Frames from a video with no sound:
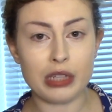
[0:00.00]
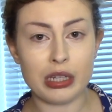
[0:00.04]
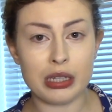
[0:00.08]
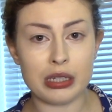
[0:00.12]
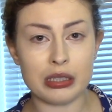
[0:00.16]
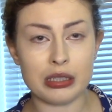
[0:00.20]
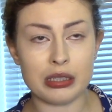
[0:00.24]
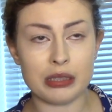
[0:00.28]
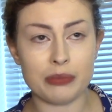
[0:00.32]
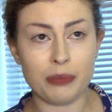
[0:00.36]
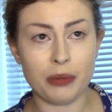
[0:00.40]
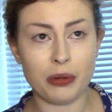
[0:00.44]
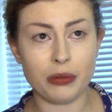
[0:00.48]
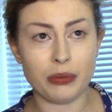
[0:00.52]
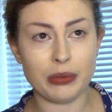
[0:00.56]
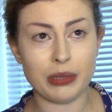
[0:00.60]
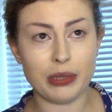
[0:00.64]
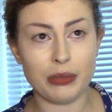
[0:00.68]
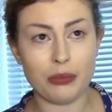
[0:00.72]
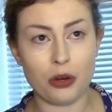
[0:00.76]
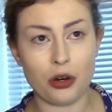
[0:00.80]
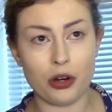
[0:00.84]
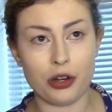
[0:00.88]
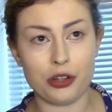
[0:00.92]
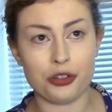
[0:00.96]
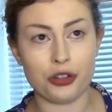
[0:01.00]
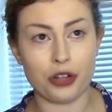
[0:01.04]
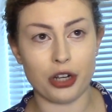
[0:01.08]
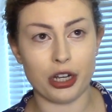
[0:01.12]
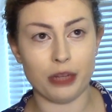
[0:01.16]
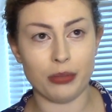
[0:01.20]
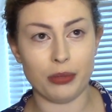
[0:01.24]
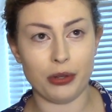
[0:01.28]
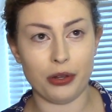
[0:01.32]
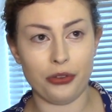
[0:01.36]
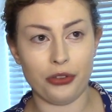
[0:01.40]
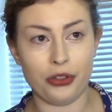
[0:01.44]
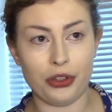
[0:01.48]
It's probably more
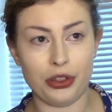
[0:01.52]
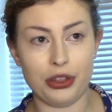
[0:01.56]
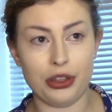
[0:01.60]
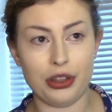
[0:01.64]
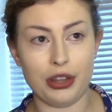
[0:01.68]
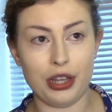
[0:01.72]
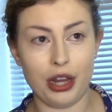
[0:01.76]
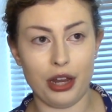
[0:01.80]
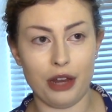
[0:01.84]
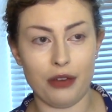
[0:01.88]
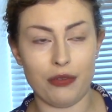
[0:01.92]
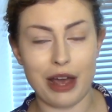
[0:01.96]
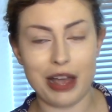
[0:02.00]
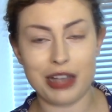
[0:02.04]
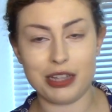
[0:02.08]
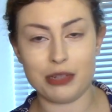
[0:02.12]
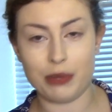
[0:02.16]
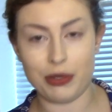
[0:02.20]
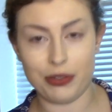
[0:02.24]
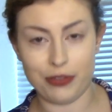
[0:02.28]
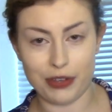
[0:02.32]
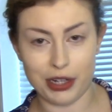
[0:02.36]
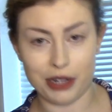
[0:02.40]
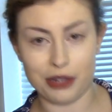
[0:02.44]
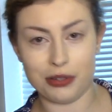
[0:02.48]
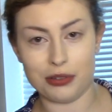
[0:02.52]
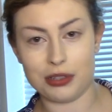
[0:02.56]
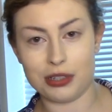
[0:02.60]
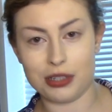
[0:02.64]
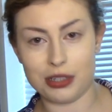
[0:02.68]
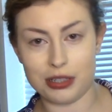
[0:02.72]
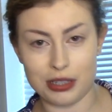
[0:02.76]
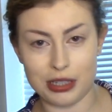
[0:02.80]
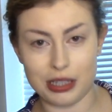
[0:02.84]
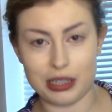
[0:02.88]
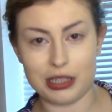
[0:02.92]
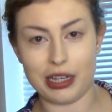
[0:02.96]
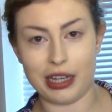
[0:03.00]
enjoyable than the recipe videos
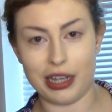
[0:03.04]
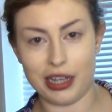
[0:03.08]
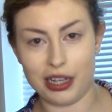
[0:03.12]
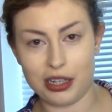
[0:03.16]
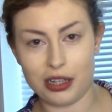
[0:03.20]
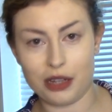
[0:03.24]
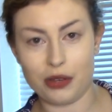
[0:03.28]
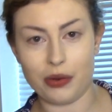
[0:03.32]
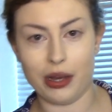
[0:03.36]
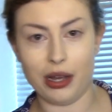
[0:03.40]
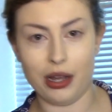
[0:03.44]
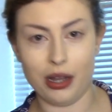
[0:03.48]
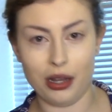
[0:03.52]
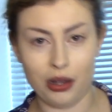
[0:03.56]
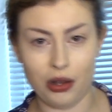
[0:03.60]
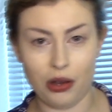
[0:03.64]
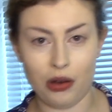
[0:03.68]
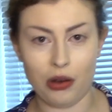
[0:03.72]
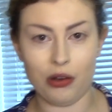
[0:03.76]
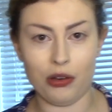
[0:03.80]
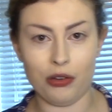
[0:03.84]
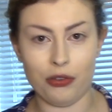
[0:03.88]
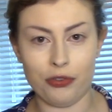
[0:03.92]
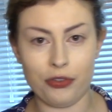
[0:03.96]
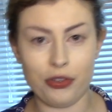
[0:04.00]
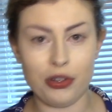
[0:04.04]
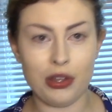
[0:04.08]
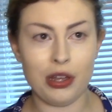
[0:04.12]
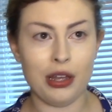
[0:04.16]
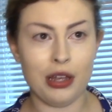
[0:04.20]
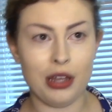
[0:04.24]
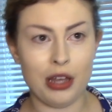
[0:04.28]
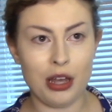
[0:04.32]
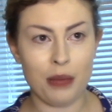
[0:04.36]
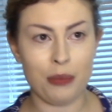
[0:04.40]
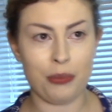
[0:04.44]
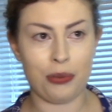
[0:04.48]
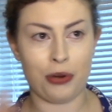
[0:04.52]
because they take quite a lot of
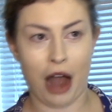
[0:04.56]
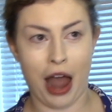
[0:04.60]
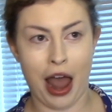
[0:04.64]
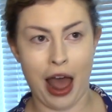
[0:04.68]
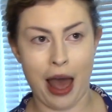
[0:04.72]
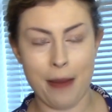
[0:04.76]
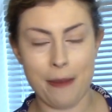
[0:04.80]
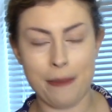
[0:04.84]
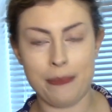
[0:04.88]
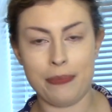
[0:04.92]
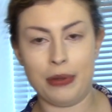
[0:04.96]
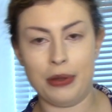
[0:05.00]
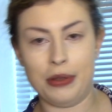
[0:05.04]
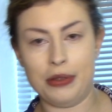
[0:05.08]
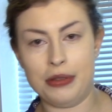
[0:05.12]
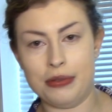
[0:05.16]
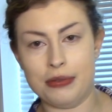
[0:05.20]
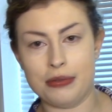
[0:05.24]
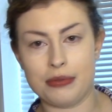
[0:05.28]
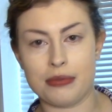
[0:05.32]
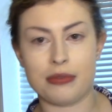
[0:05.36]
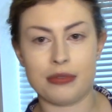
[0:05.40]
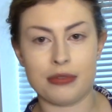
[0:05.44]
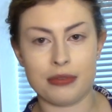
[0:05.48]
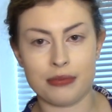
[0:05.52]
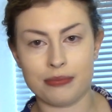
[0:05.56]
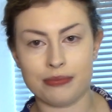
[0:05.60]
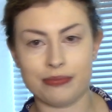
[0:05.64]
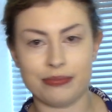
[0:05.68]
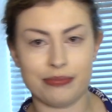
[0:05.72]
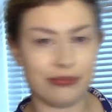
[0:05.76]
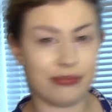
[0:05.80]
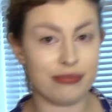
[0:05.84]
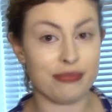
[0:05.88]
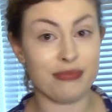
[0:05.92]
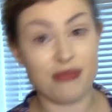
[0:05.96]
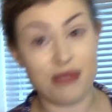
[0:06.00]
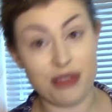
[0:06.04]
prep and
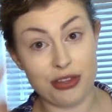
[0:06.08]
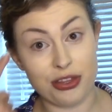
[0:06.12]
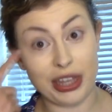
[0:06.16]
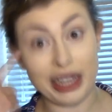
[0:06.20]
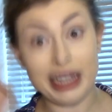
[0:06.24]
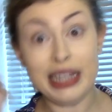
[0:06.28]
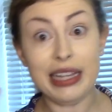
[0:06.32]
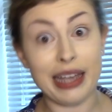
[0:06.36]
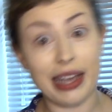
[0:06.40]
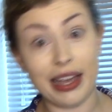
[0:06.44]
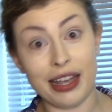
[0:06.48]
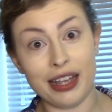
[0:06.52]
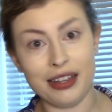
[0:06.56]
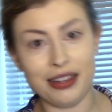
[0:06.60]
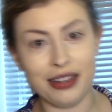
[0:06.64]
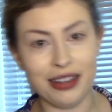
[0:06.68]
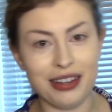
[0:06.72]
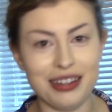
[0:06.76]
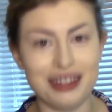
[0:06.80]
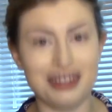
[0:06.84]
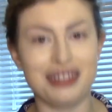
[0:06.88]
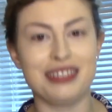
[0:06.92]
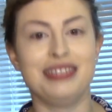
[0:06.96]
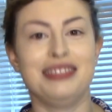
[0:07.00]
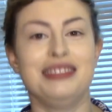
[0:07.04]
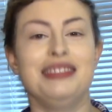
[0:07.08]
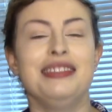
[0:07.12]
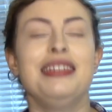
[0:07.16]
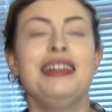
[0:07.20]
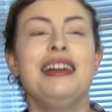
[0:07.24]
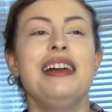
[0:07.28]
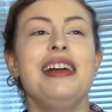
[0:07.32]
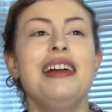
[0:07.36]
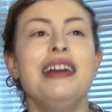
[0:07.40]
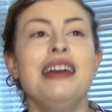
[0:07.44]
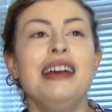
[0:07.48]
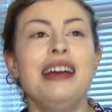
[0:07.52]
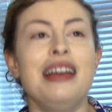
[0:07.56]
thinking,
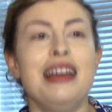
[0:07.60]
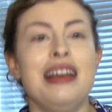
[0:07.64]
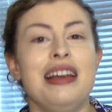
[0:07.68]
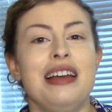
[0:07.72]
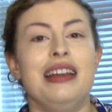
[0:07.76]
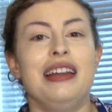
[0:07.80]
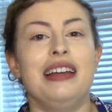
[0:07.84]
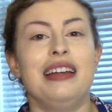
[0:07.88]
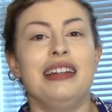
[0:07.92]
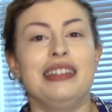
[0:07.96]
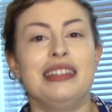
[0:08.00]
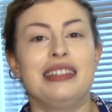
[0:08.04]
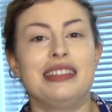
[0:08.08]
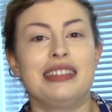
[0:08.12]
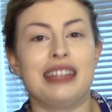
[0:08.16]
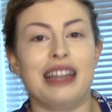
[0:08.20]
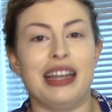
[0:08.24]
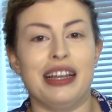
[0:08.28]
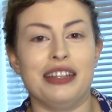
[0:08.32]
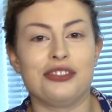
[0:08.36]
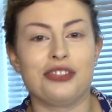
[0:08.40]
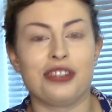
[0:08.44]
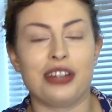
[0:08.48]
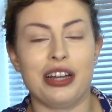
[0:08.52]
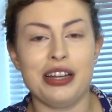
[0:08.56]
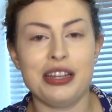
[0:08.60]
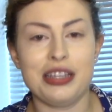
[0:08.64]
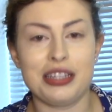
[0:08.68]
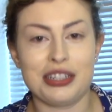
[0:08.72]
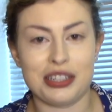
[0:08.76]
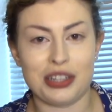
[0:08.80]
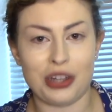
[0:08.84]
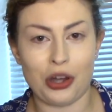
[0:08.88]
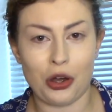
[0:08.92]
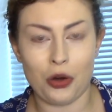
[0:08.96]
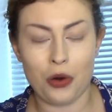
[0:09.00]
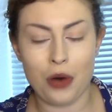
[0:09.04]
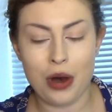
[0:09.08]
etc.
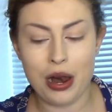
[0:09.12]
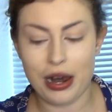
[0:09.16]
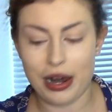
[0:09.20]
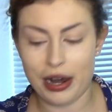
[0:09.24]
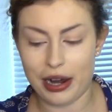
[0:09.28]
So